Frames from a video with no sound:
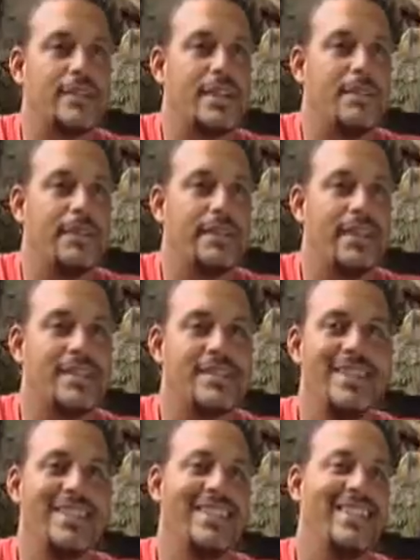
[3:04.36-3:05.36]
the first couple of
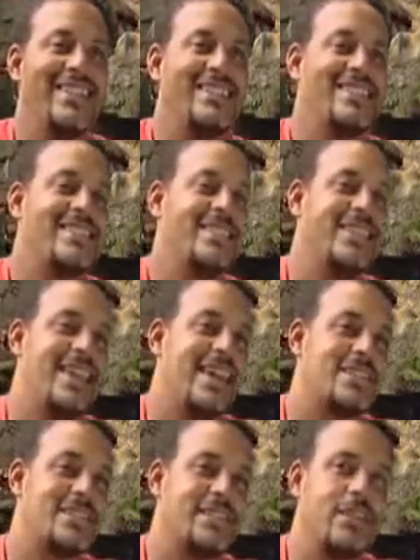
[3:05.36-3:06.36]
days. Then they sent
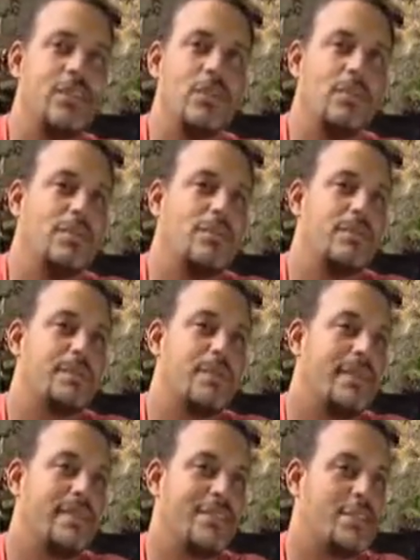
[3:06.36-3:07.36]
Ashley home, who was
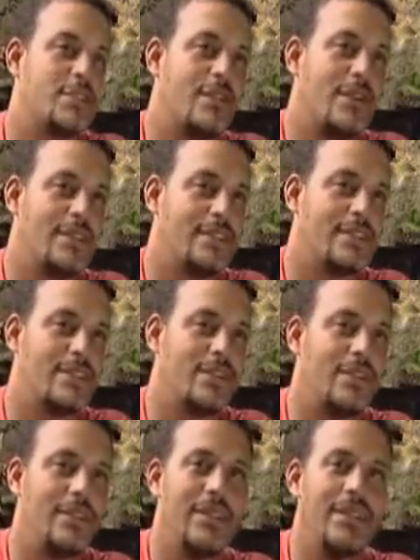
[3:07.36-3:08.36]
probably their strongest
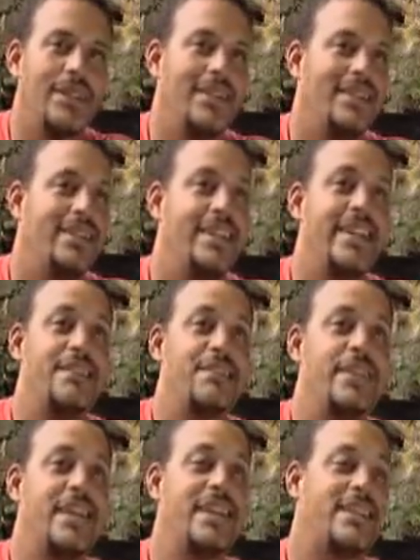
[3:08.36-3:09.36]
girl. Then
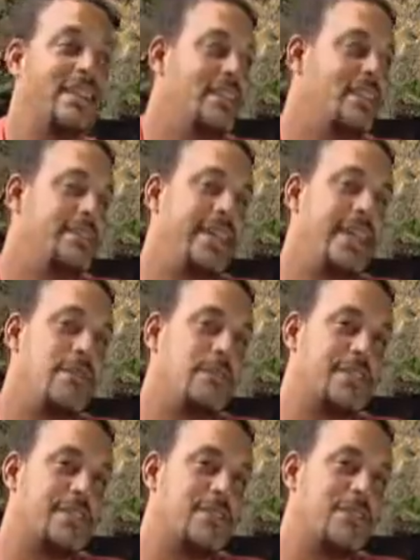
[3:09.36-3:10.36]
after that,
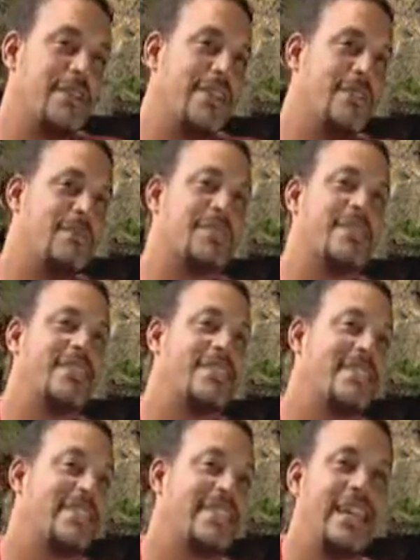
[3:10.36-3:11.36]
Dave was annoying them, so
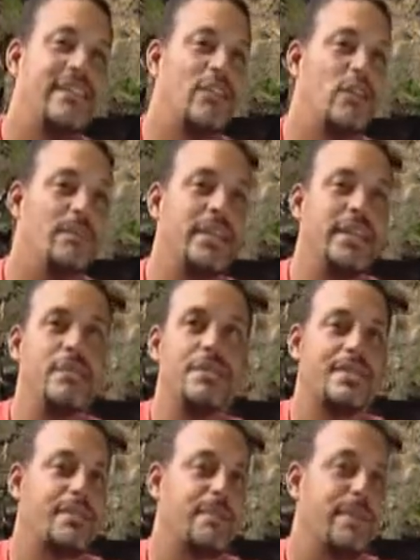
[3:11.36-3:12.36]
they sent Dave home, and he
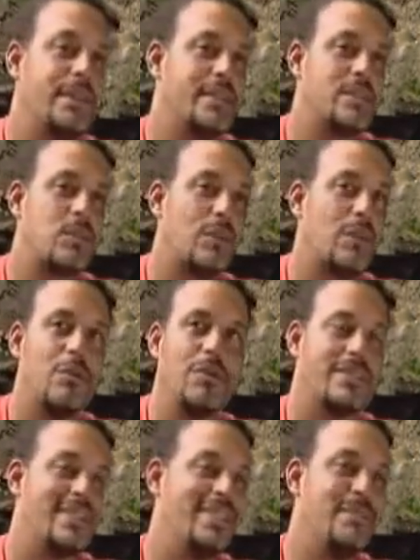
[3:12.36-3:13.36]
was their biggest
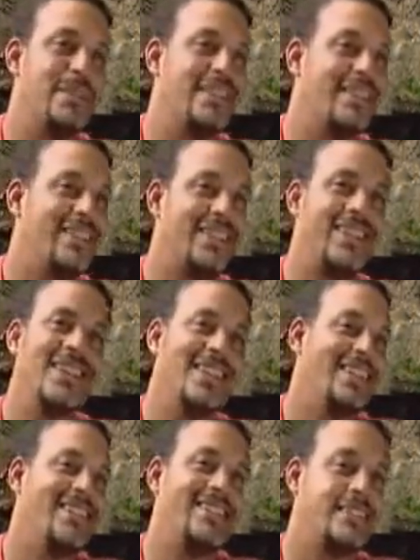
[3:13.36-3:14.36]
workhorse. Admittedly,
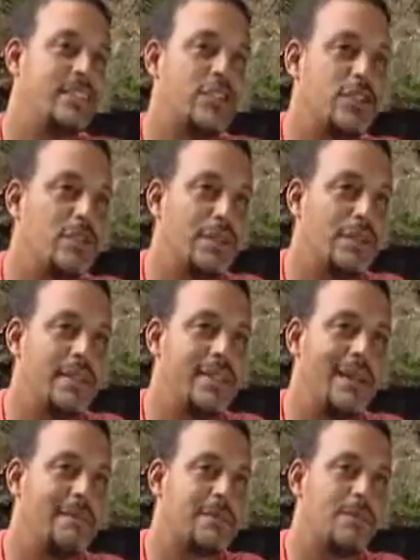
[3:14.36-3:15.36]
he did 2 or
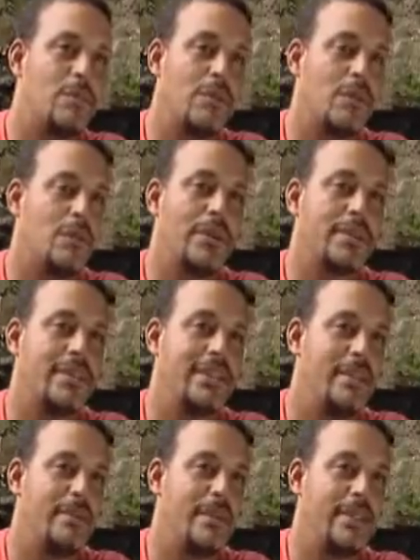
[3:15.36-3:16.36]
3 times more work
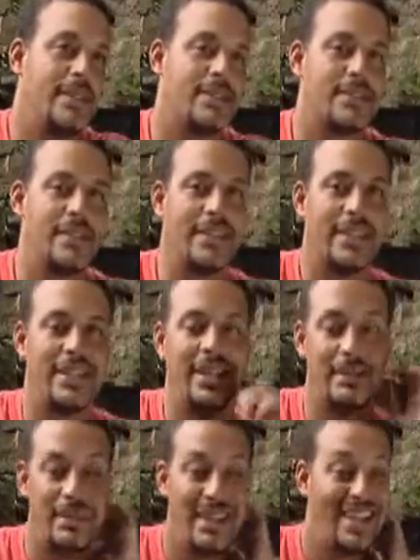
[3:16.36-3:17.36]
than anybody else on the
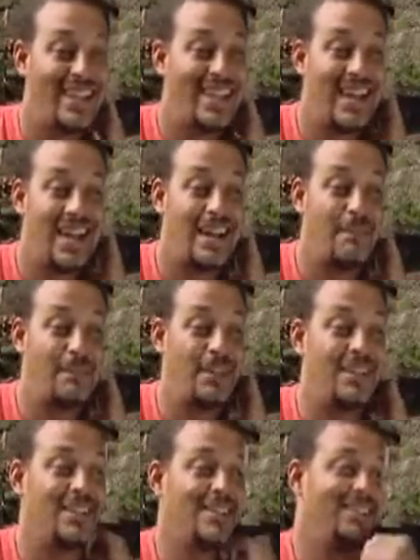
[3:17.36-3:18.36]
camp. I
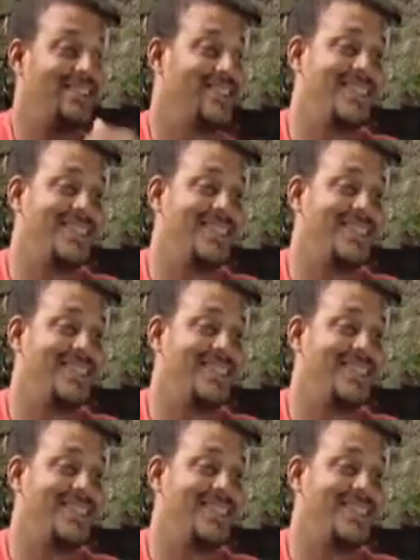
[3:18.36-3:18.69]
mean,